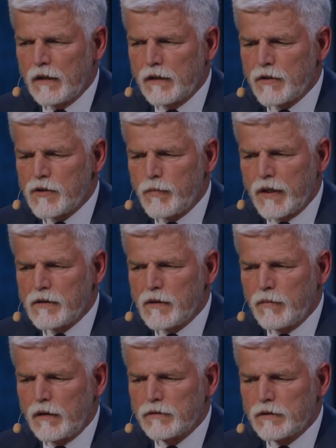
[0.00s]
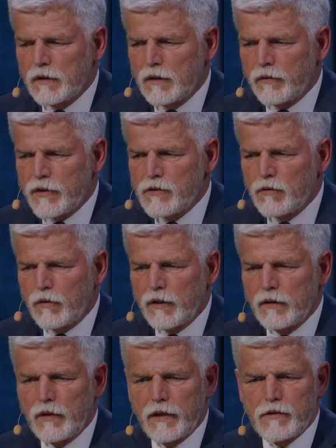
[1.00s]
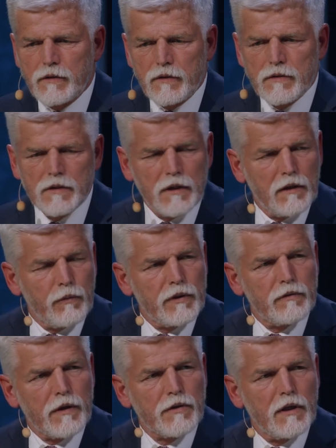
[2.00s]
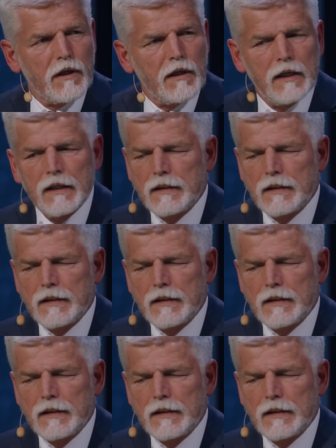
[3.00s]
he speaks about restoring relations with Russia